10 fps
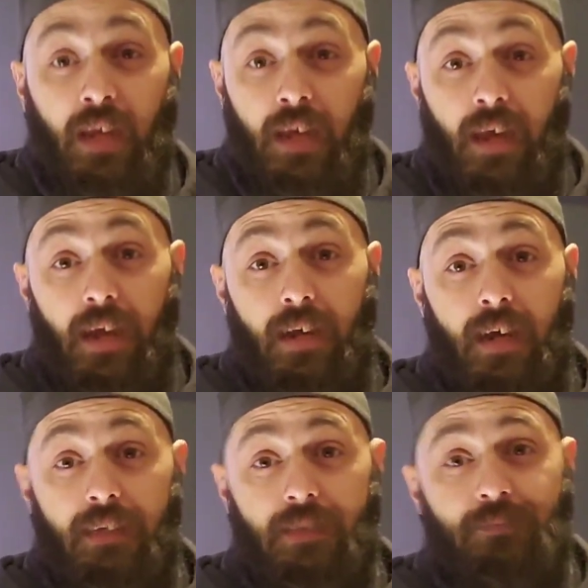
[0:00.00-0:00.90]
Hey
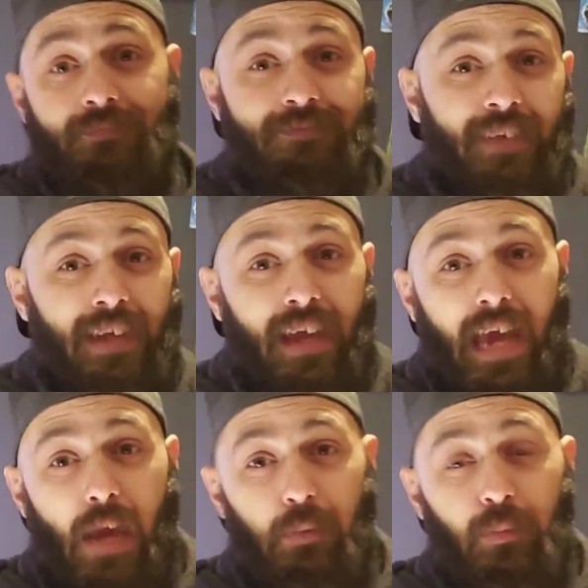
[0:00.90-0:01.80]
guys,
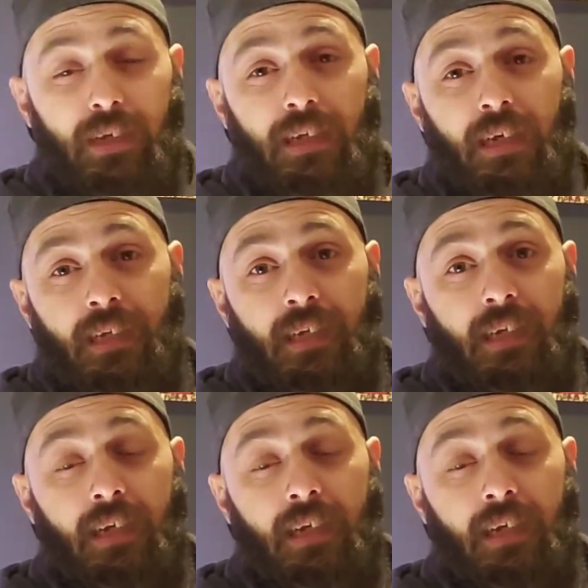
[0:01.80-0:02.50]
happy Monday,